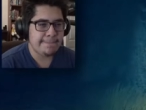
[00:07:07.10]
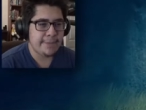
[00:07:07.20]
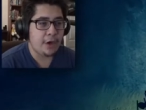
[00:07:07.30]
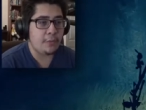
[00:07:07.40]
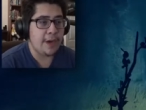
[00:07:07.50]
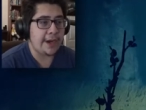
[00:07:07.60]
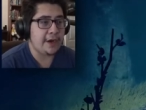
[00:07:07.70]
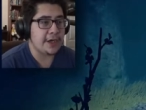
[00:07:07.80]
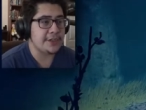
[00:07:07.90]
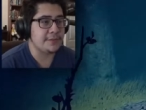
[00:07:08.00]
Oh my
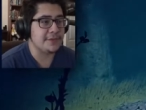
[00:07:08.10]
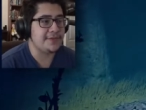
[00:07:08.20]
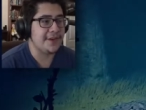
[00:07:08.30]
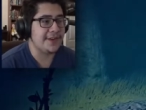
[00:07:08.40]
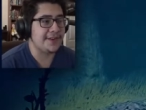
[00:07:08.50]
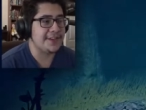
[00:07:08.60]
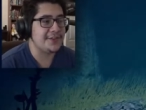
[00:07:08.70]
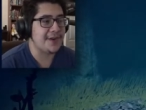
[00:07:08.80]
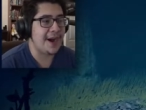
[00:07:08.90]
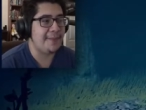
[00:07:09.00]
gosh, I almost fell in the
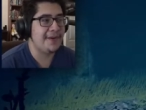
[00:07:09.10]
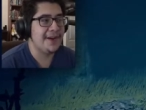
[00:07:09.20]
trap.